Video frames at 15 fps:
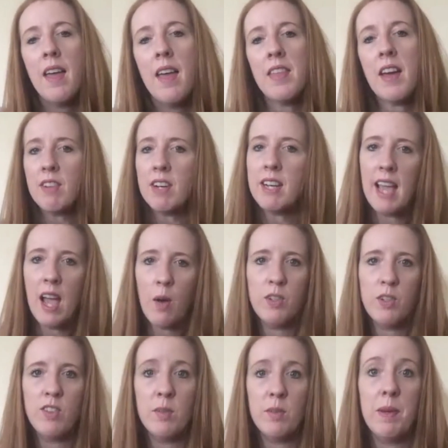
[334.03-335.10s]
That really
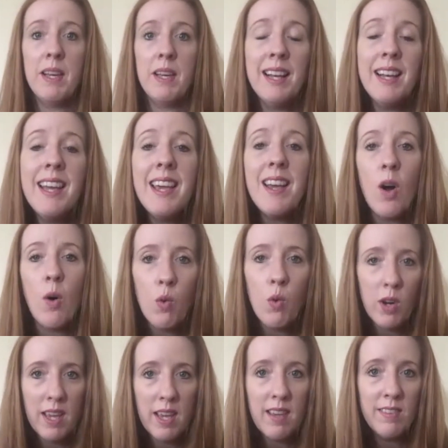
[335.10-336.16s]
helps you to be clear on
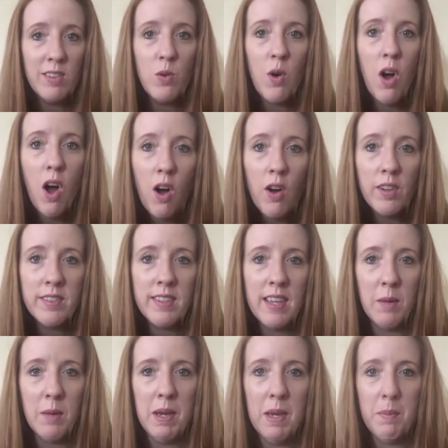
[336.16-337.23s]
what it is you're
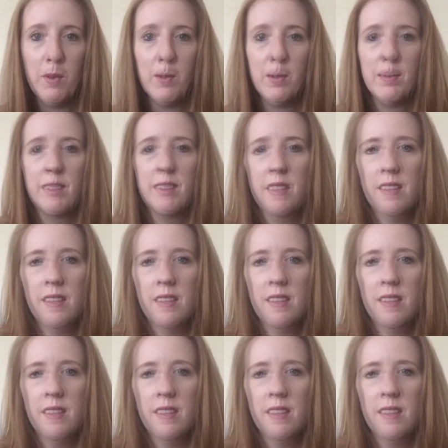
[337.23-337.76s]
asking people.